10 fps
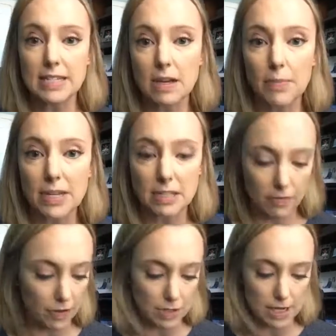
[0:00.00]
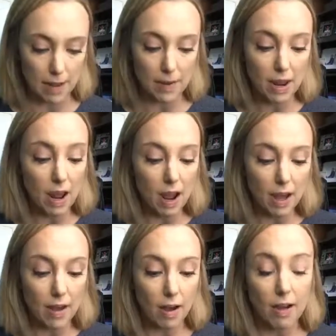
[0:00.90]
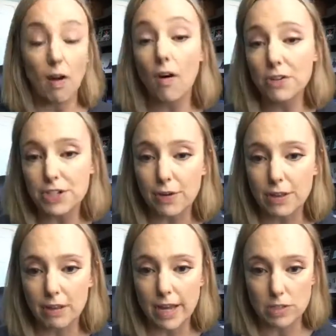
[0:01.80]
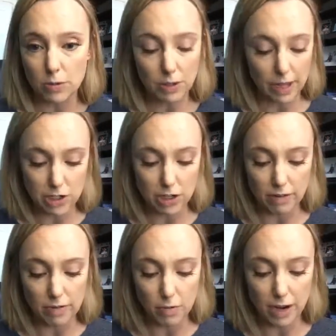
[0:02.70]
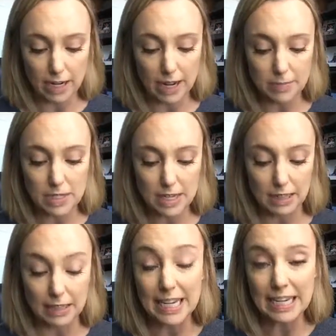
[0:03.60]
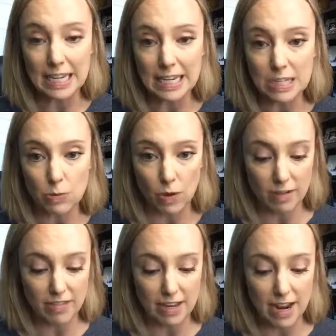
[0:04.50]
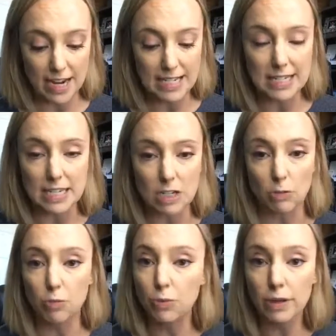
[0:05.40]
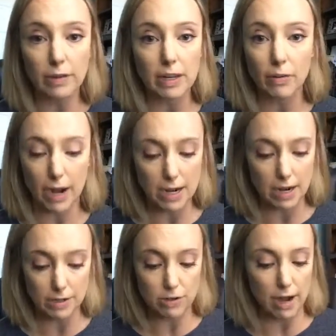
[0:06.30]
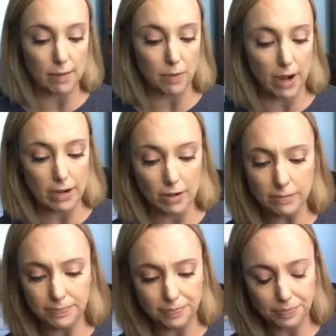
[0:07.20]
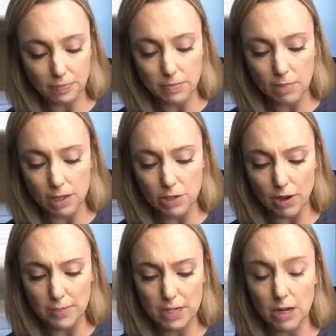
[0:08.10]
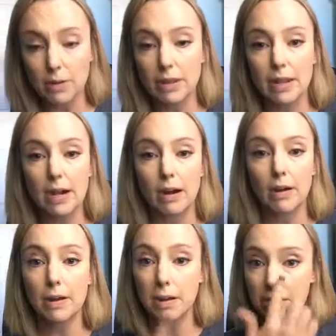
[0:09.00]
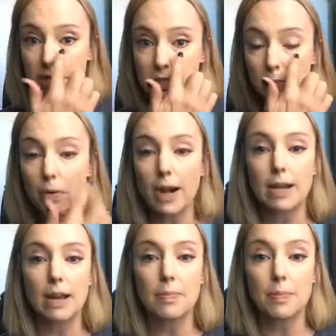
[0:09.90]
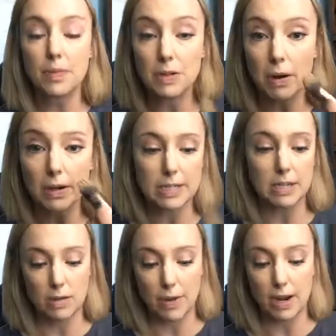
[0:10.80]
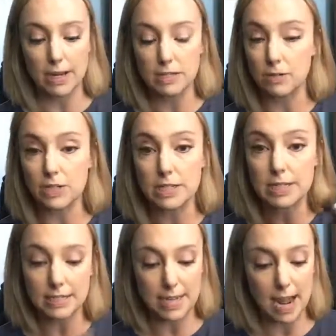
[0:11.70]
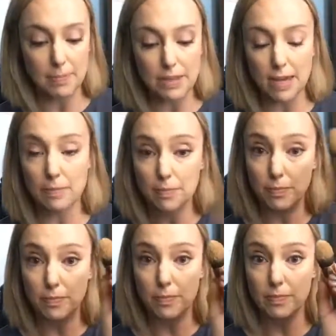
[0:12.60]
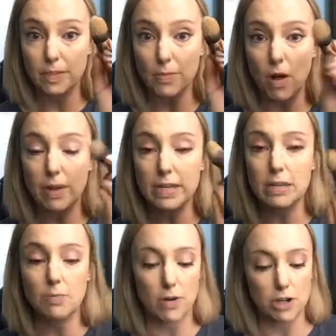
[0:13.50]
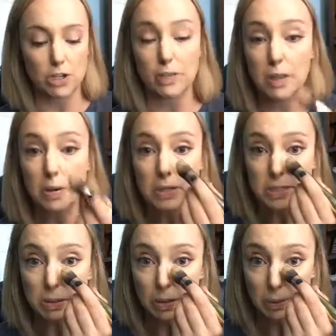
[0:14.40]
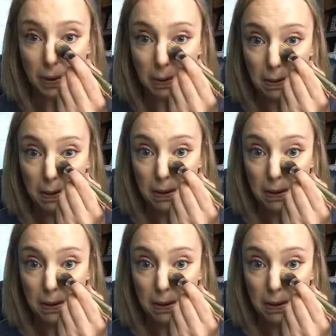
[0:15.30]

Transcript: our basic first step. Also in the classroom collection, if you want, it comes linen is one of the nice, it's a really great under eye brightener. So I'm gonna go in there just to brighten up the darkness under my eye. So just tapping that small end of the brush in there just a little bit,